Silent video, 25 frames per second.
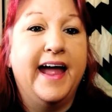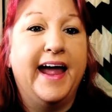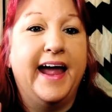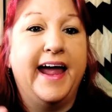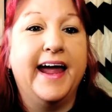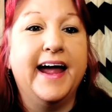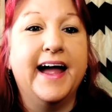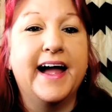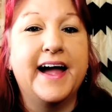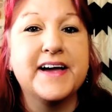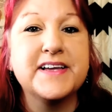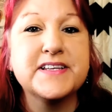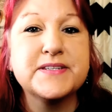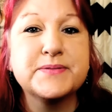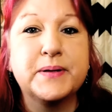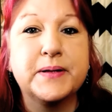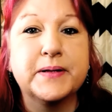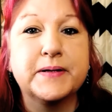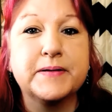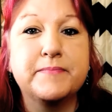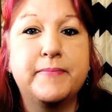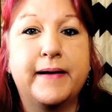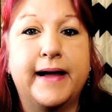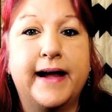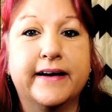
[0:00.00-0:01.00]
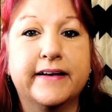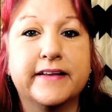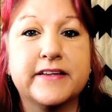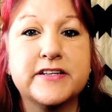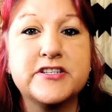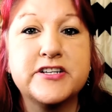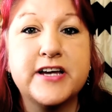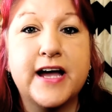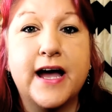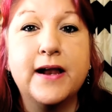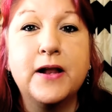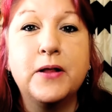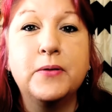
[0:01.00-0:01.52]
Hey guys, welcome back to the
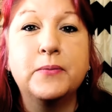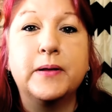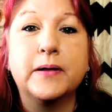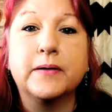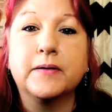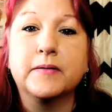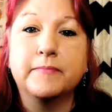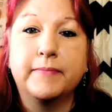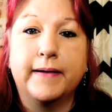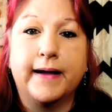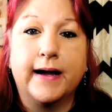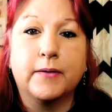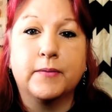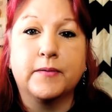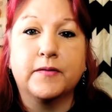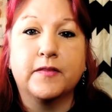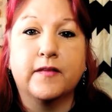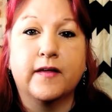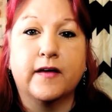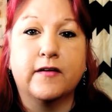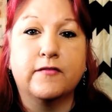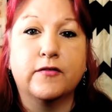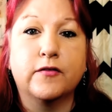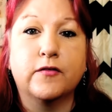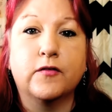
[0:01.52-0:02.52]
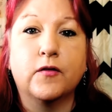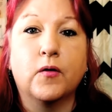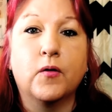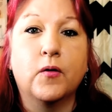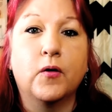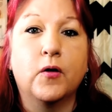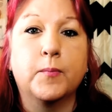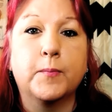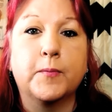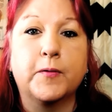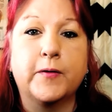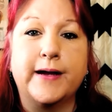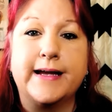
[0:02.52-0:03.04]
channel. Welcome back with Life with Nicole
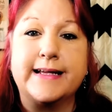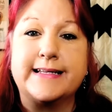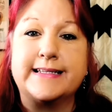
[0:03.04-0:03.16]
Marie.